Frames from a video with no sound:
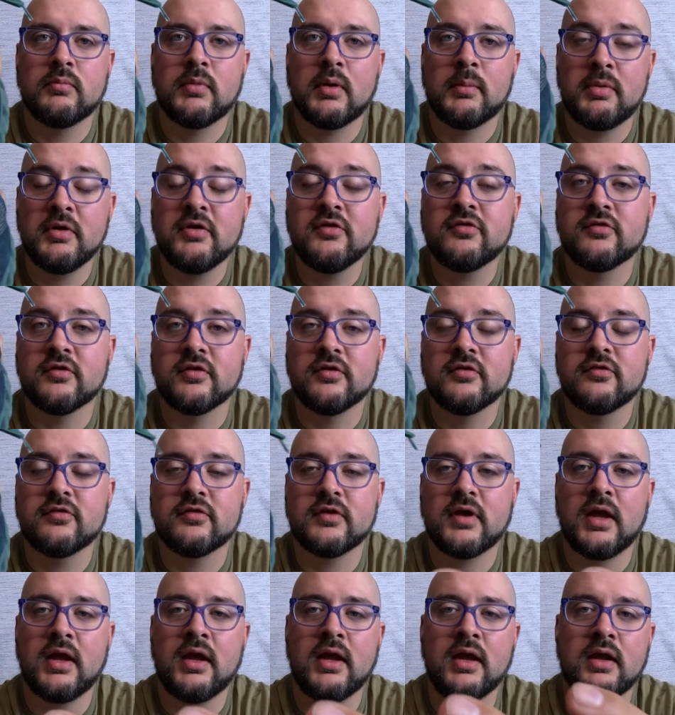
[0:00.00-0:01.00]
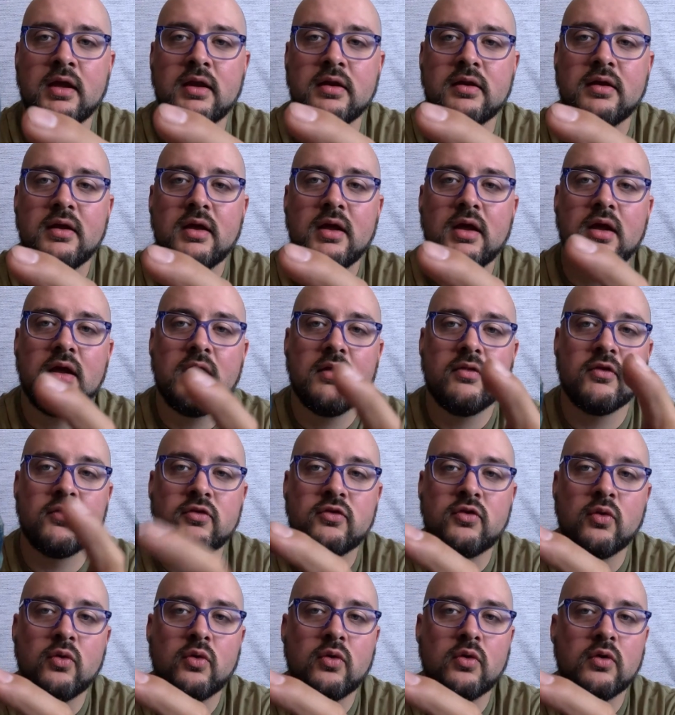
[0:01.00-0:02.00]
business, and the
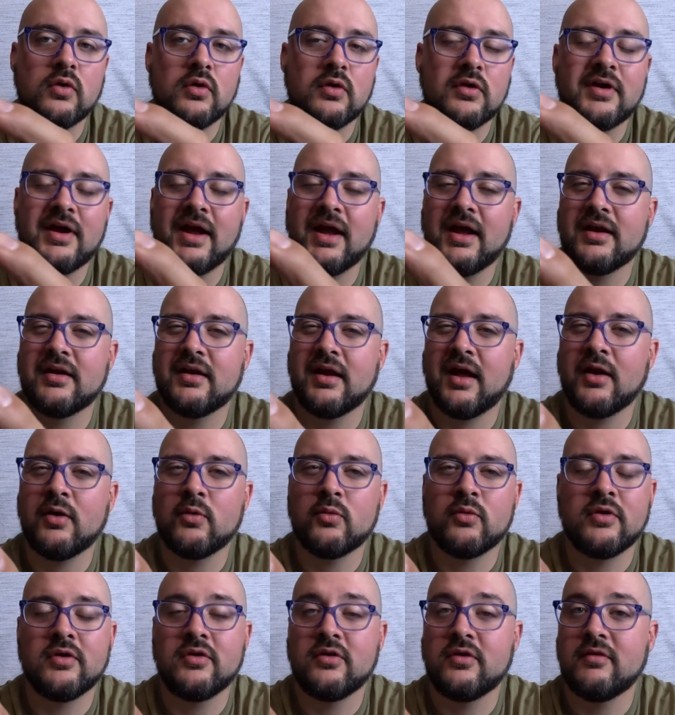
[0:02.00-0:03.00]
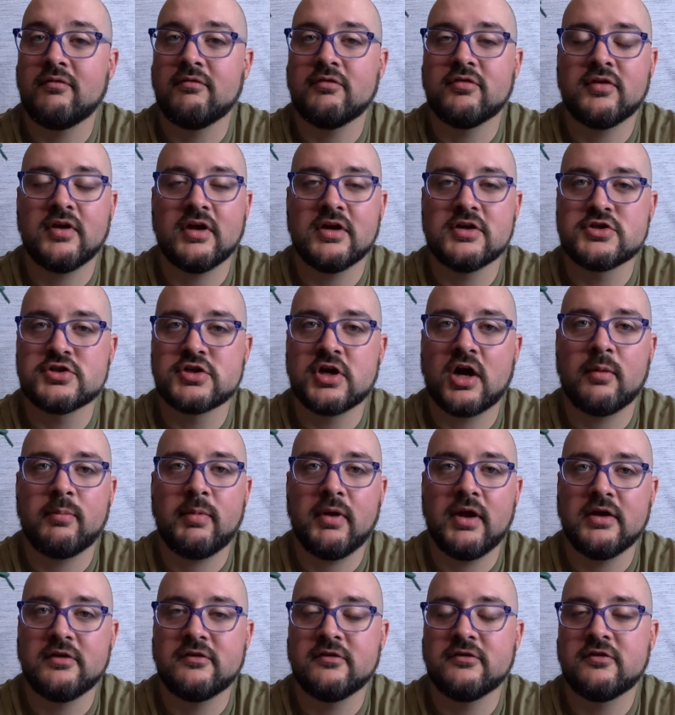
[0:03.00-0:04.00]
door had, I don't want to even say a sharp
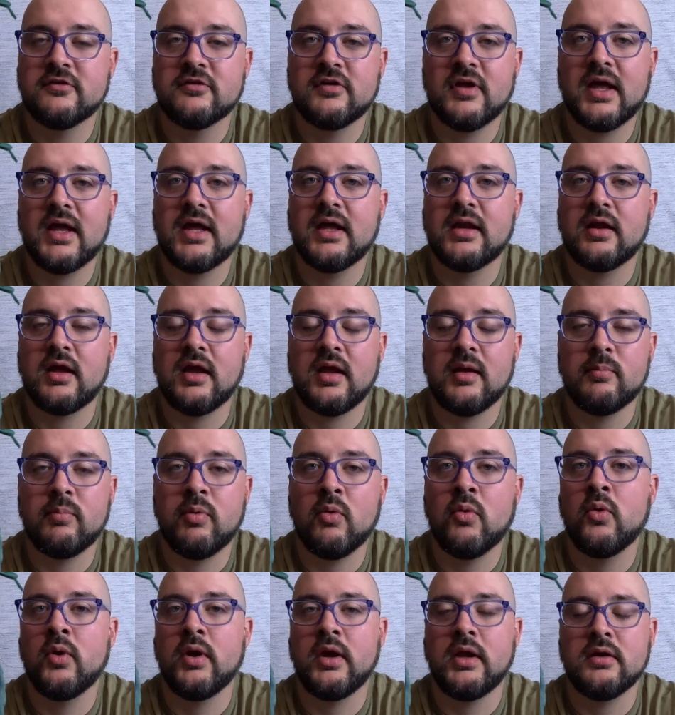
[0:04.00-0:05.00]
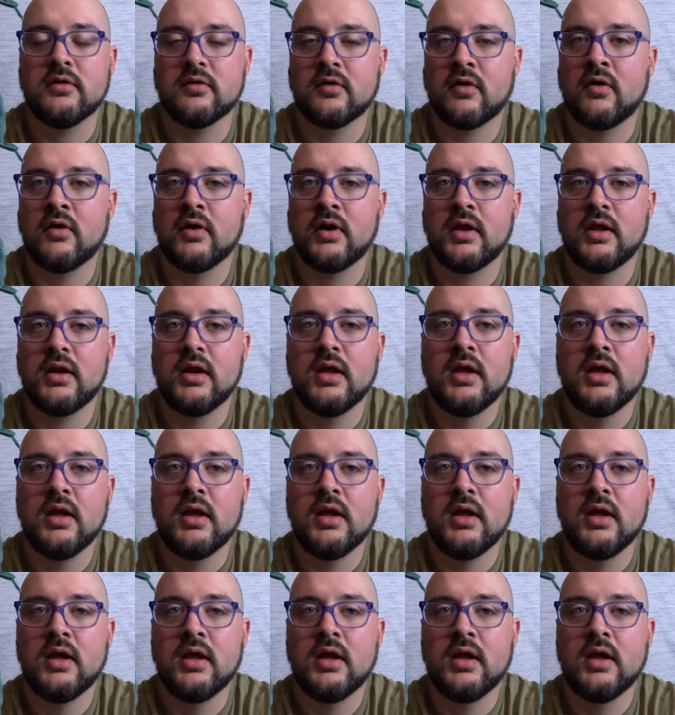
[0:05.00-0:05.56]
edge, it just had a point on it,